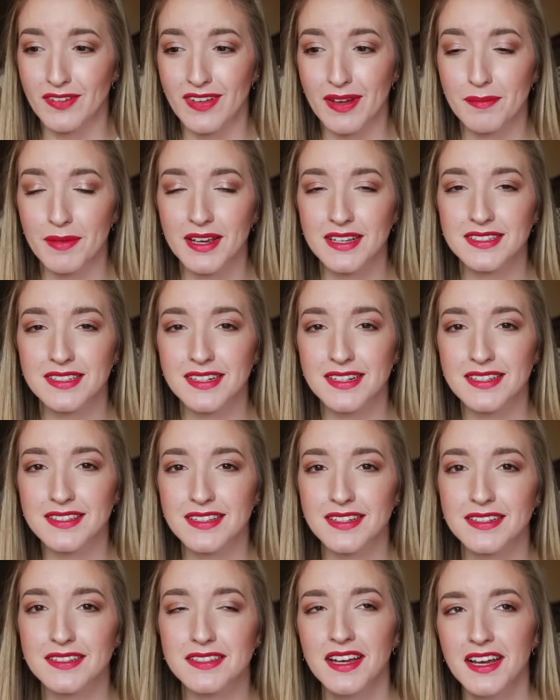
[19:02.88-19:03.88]
if that makes any
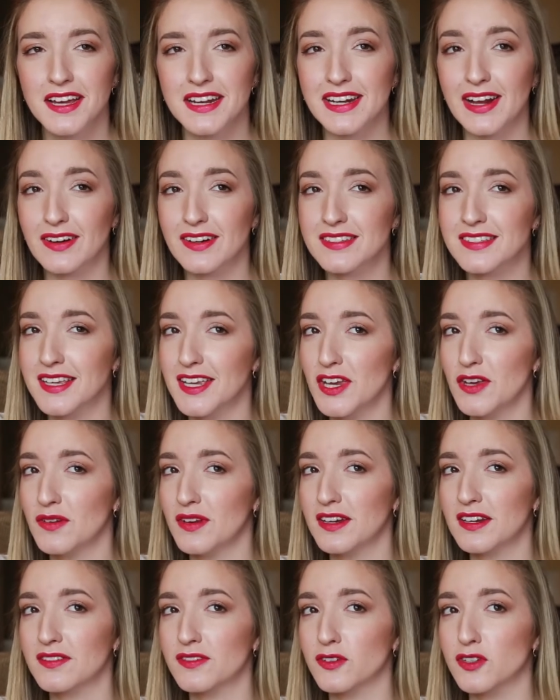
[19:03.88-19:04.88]
sense. Not to say you
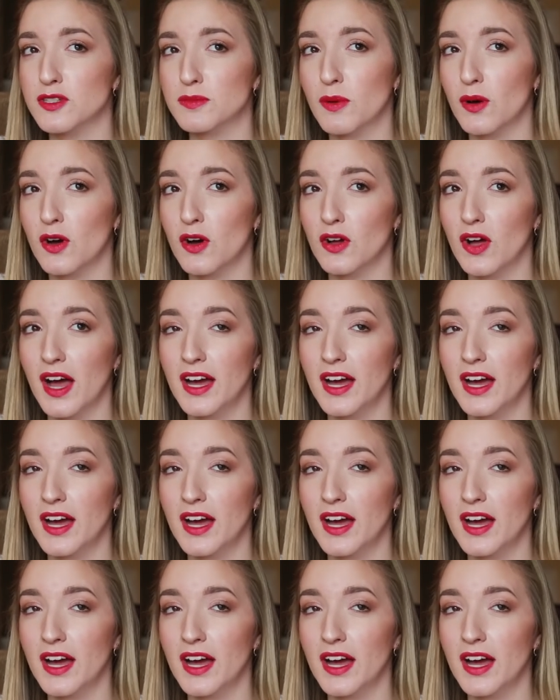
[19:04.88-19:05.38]
need to feel small,